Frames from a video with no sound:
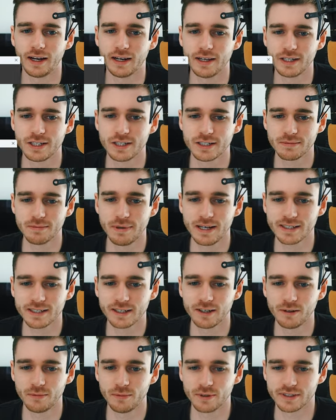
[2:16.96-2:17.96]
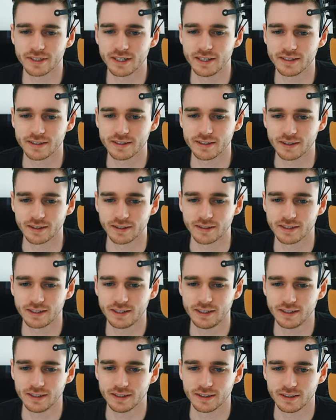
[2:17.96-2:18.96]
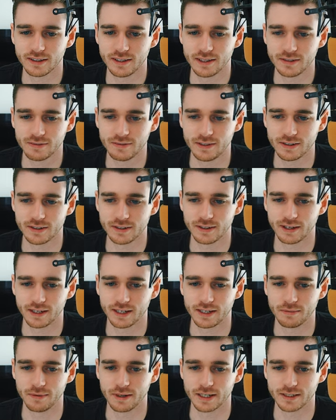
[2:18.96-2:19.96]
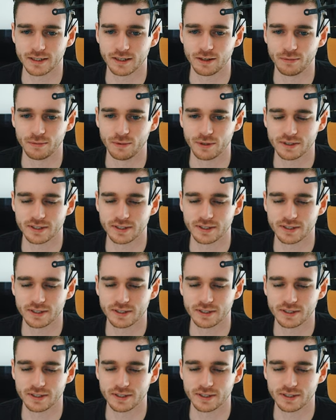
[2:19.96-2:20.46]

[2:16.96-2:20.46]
And it just makes a lot more sense. Look, see, this feels like it makes a lot more